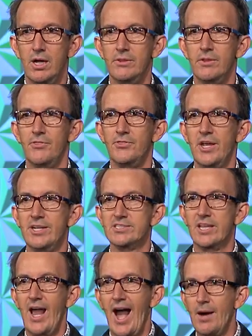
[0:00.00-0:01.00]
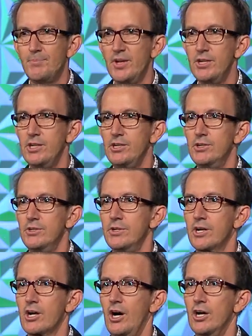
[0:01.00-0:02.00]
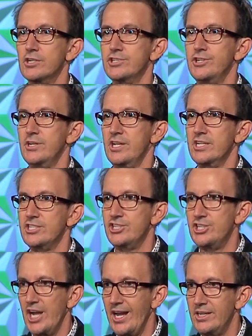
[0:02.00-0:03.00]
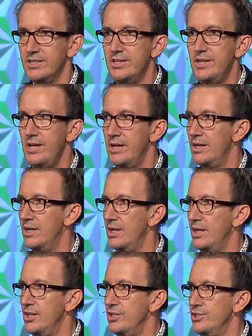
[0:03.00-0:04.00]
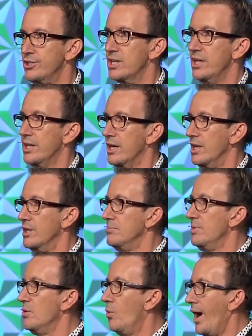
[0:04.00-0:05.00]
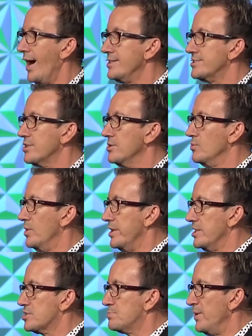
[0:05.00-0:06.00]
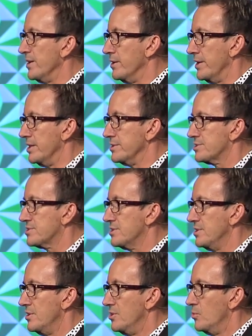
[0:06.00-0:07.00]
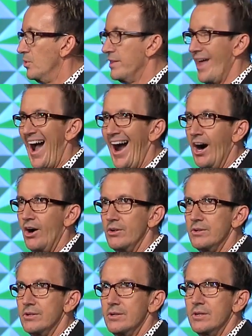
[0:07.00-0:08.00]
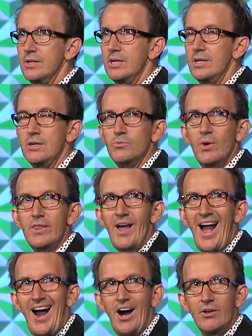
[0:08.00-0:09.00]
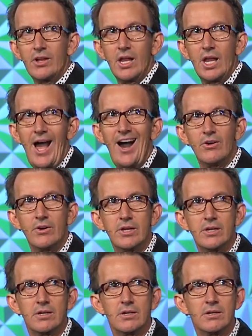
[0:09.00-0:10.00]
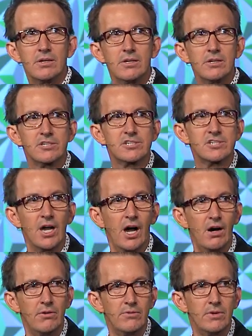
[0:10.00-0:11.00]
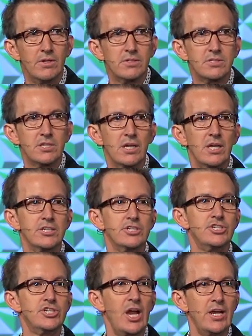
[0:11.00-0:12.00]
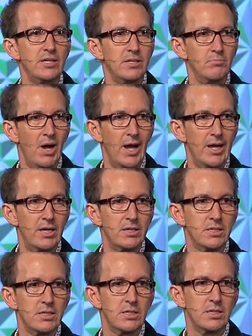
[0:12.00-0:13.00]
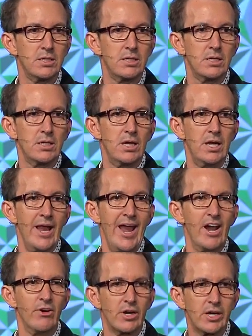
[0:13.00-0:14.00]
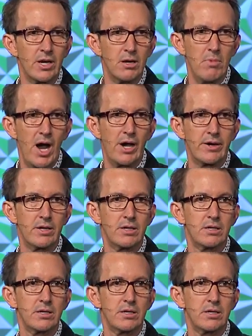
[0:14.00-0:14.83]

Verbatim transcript: the things that happen to you to cause you to get jaded. You can get a little bit wiser with experience without, without allowing yourself to get jaded by it and arrogant about it